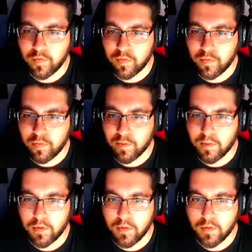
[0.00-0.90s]

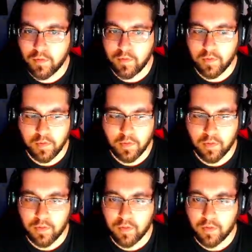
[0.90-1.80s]

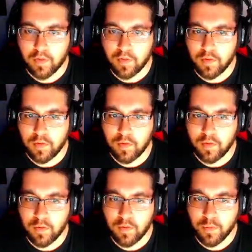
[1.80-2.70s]

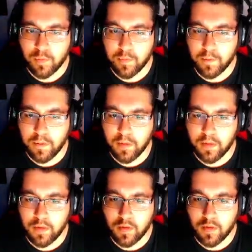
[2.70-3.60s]

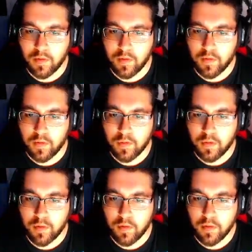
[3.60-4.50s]

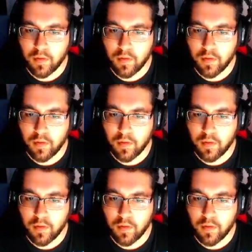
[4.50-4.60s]
(no one is talking)